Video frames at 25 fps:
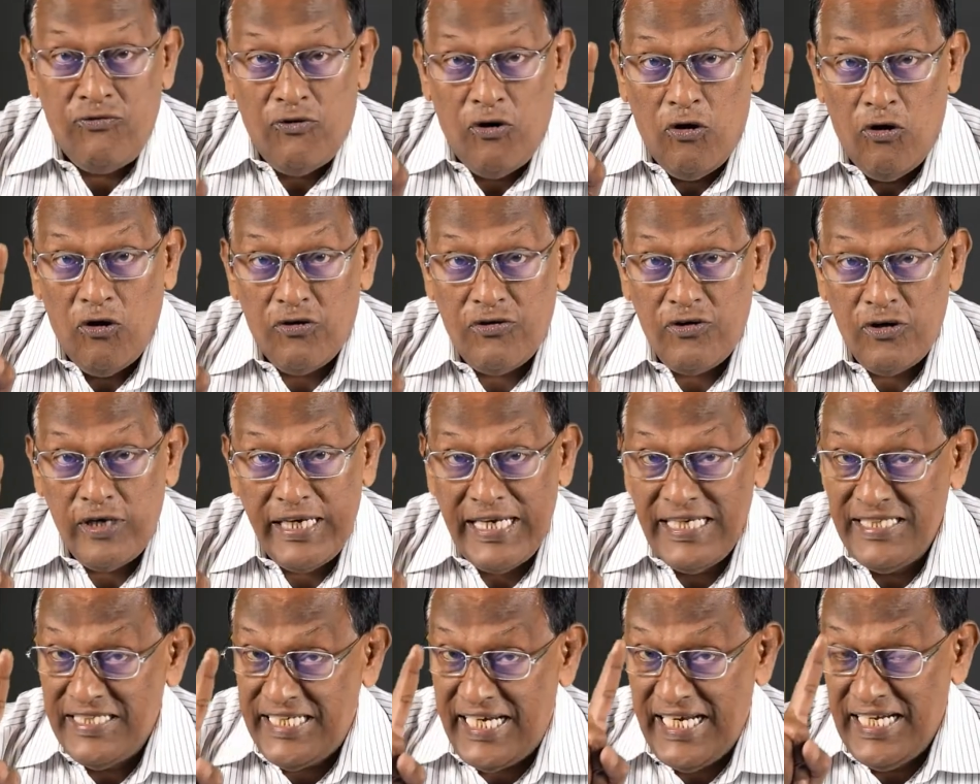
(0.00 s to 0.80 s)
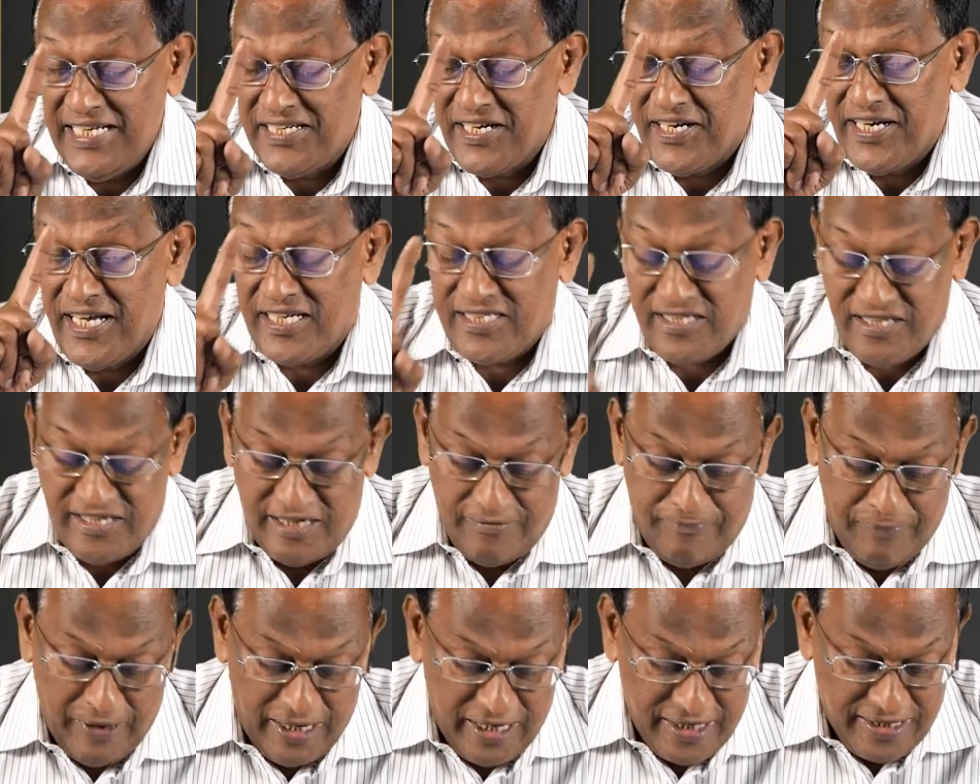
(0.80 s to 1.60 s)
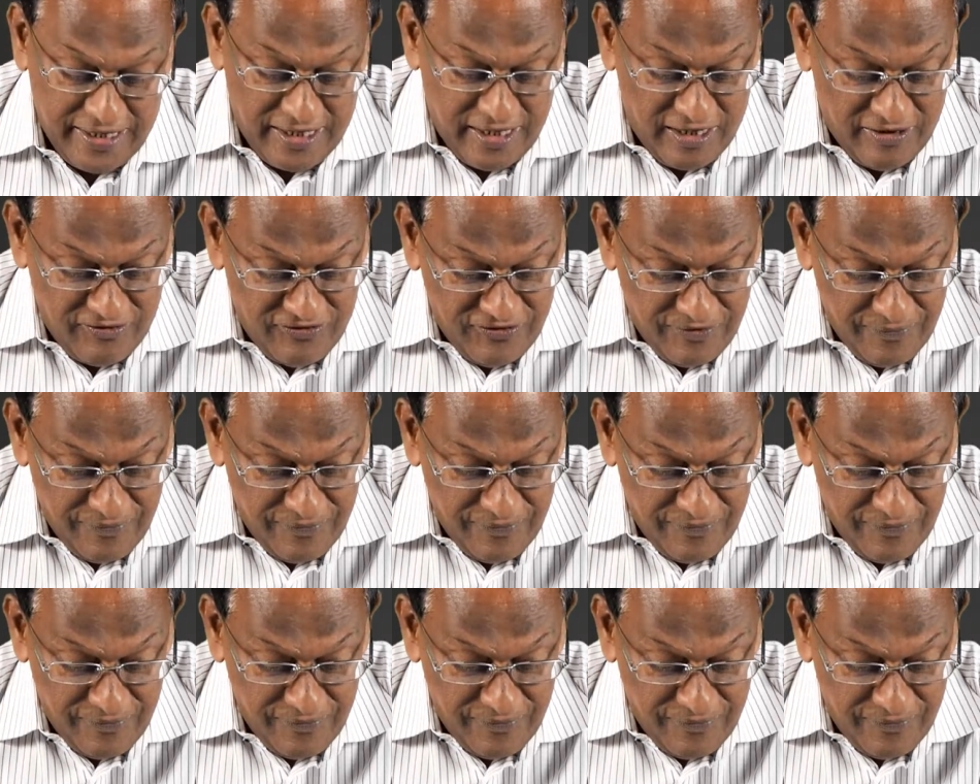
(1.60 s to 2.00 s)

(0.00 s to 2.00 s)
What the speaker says: or in introductory paragraph.